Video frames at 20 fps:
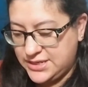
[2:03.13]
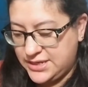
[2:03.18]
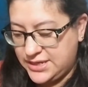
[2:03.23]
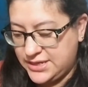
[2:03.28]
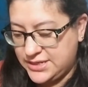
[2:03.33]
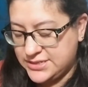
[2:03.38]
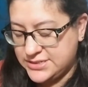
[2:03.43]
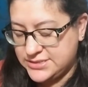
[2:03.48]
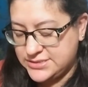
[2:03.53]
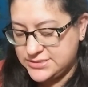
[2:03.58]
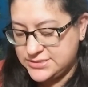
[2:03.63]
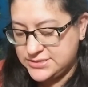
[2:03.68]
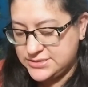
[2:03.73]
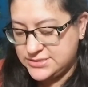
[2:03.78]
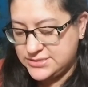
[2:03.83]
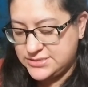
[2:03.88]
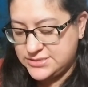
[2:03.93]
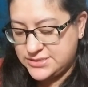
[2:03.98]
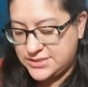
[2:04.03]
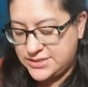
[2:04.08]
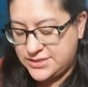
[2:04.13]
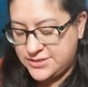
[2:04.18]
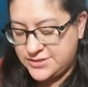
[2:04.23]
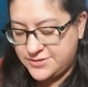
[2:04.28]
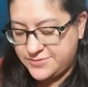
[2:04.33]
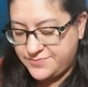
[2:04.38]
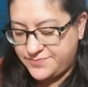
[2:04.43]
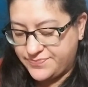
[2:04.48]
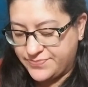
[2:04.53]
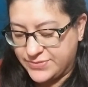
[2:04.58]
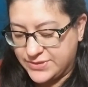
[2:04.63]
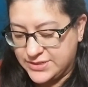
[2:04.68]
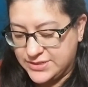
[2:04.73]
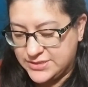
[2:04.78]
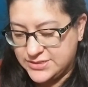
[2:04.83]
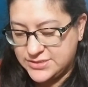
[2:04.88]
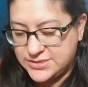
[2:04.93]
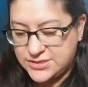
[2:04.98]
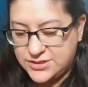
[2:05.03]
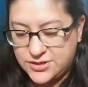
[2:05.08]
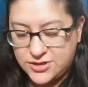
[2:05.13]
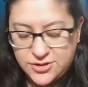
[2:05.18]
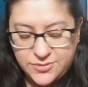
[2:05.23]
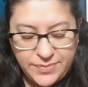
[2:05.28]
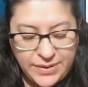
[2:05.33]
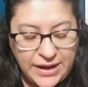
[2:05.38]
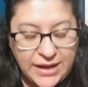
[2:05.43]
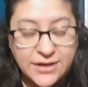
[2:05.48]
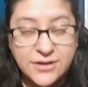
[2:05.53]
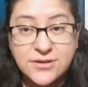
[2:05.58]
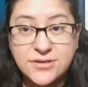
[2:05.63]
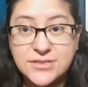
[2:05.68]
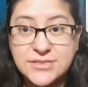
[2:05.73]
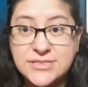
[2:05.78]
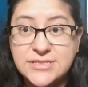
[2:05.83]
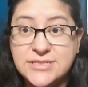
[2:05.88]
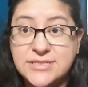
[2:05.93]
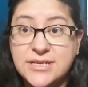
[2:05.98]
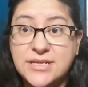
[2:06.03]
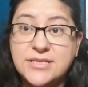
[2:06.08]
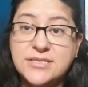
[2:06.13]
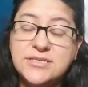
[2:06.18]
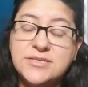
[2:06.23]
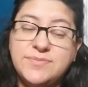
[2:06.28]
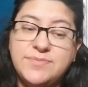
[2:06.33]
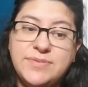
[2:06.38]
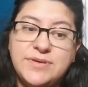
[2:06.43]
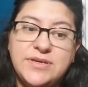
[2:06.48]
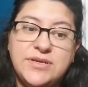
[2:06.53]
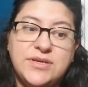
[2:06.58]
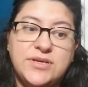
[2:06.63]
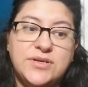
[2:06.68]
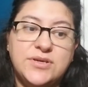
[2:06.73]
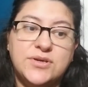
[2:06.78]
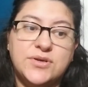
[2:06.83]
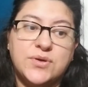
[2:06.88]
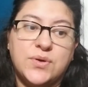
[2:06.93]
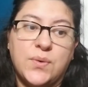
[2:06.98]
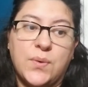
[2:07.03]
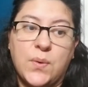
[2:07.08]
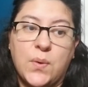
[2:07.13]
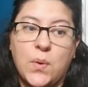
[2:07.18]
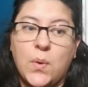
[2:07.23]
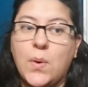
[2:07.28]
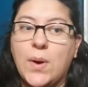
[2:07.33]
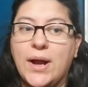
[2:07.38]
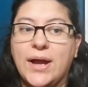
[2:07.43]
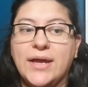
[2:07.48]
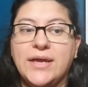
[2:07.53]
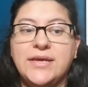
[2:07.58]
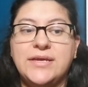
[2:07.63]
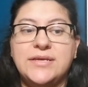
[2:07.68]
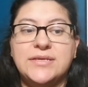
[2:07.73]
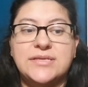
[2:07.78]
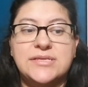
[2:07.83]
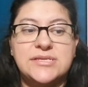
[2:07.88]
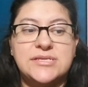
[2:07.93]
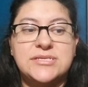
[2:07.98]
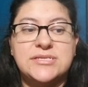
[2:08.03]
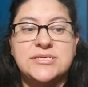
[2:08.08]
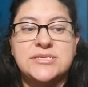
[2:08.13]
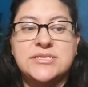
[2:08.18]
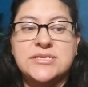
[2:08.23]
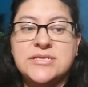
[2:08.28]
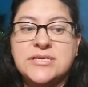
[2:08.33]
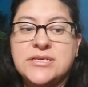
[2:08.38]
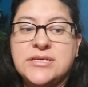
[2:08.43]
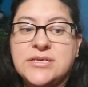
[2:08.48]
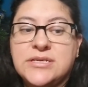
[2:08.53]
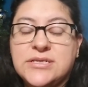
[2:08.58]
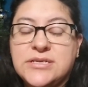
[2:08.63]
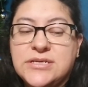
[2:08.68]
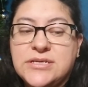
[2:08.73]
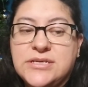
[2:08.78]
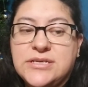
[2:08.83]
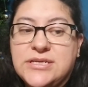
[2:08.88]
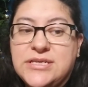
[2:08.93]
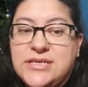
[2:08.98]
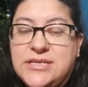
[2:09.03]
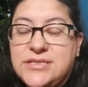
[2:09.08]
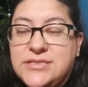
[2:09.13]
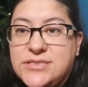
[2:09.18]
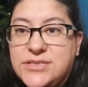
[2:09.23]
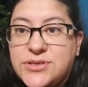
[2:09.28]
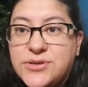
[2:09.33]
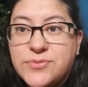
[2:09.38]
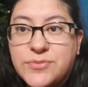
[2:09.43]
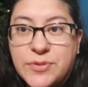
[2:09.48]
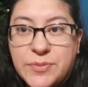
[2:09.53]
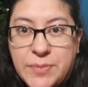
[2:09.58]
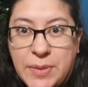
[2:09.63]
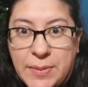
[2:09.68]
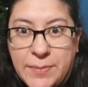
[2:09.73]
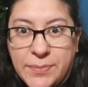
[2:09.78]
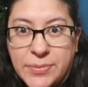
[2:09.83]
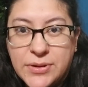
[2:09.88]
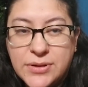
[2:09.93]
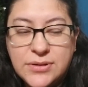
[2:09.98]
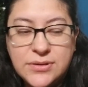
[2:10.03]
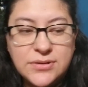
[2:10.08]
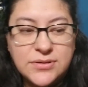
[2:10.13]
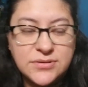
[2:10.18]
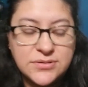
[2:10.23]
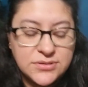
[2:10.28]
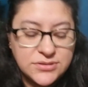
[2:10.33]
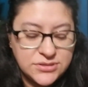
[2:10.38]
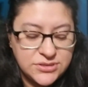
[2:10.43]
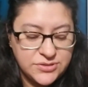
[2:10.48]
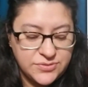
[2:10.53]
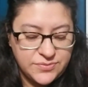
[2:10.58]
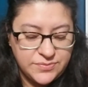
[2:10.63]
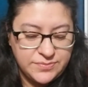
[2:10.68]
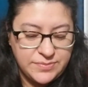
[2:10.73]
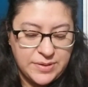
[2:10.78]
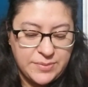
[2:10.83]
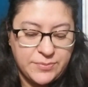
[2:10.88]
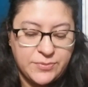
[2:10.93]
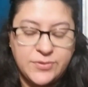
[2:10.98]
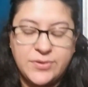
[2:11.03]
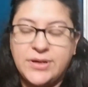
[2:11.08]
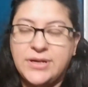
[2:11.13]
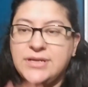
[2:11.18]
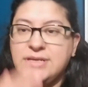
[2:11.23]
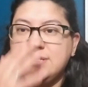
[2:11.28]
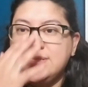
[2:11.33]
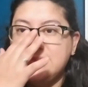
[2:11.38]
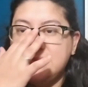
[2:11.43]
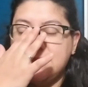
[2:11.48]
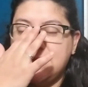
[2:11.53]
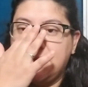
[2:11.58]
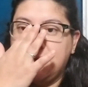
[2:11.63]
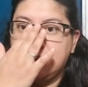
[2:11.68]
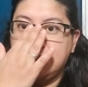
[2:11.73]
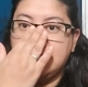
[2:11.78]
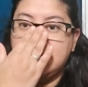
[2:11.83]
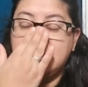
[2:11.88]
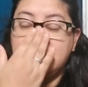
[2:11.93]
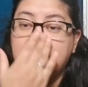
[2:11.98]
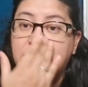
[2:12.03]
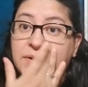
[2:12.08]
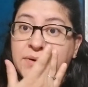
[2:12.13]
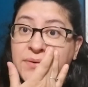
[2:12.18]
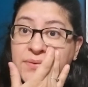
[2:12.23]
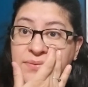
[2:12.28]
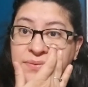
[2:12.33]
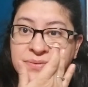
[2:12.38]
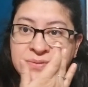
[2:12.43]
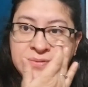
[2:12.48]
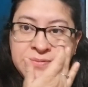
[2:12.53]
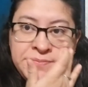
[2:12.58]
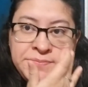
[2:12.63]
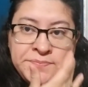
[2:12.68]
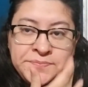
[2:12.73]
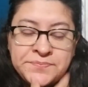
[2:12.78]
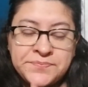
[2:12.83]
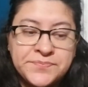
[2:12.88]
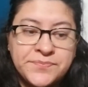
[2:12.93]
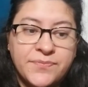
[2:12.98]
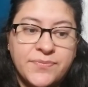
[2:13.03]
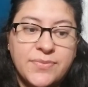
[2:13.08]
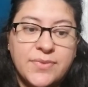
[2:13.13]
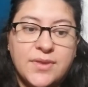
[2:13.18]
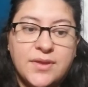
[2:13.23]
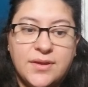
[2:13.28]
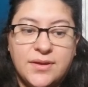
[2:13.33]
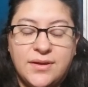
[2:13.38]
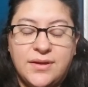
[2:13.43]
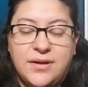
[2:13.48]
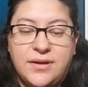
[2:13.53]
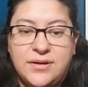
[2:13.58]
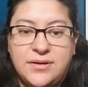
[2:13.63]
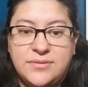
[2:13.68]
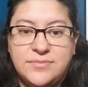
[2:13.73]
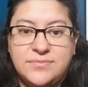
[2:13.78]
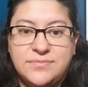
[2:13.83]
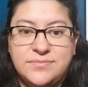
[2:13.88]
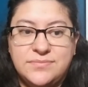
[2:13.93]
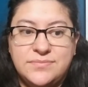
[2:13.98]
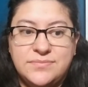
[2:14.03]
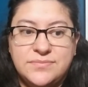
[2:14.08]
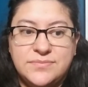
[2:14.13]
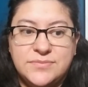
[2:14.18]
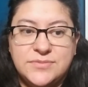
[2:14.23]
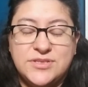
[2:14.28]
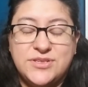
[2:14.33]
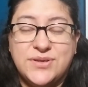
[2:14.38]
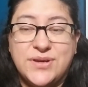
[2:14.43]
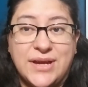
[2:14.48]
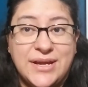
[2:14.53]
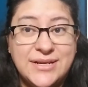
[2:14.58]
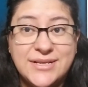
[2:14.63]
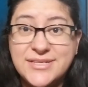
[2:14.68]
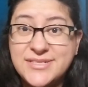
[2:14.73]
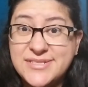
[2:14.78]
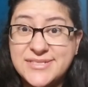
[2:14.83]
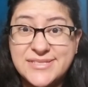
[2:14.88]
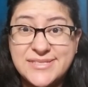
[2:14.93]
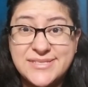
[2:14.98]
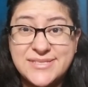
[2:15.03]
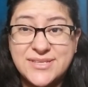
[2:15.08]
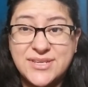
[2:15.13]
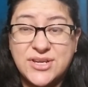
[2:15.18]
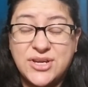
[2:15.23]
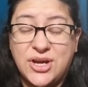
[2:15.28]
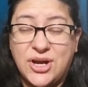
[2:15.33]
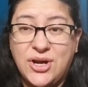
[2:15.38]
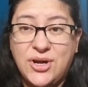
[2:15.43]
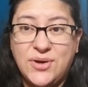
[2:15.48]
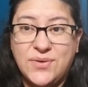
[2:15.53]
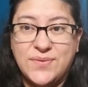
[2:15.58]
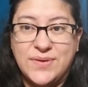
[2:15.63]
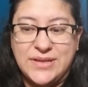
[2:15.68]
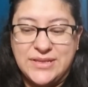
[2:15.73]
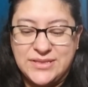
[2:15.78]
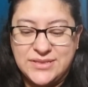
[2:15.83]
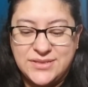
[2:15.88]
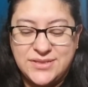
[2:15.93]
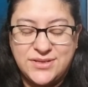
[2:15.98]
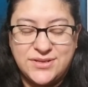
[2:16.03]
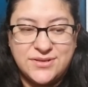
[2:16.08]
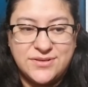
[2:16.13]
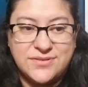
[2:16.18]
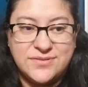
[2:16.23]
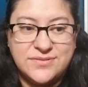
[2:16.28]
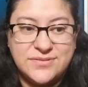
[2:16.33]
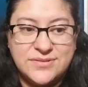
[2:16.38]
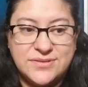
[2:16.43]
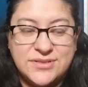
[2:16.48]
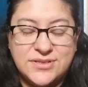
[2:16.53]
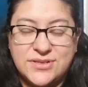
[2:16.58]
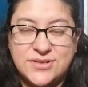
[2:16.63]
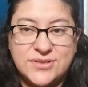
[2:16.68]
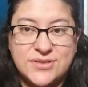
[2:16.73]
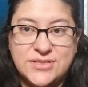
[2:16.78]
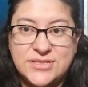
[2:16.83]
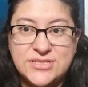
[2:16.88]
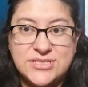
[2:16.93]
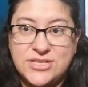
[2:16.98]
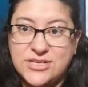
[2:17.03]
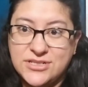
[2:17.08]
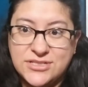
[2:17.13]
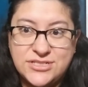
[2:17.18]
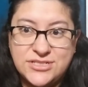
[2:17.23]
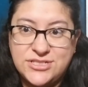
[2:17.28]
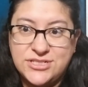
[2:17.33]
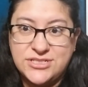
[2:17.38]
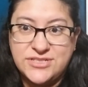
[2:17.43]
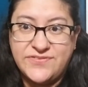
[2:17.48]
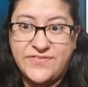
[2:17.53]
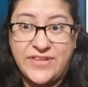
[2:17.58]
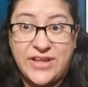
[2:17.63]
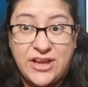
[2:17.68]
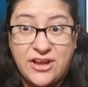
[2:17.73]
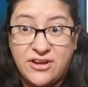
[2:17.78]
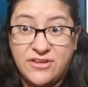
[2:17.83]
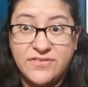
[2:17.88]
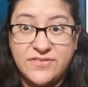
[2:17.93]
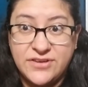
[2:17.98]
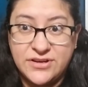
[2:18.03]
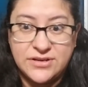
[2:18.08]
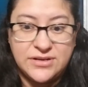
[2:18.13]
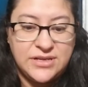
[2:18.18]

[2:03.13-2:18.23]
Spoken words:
and her patterns tend to be quite easy to remember or to memorize, and so you kind of just go and the socks just fly off your